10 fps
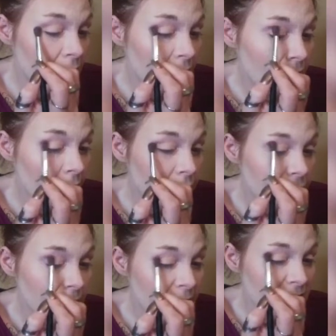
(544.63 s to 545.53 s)
in our
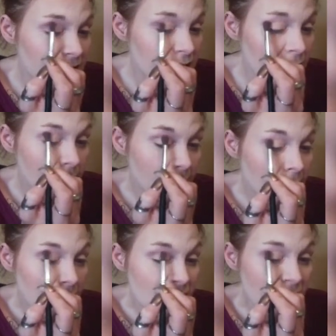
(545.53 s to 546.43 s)
crease
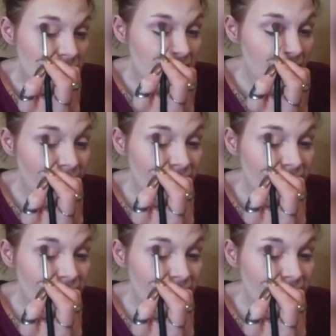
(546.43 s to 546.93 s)
to give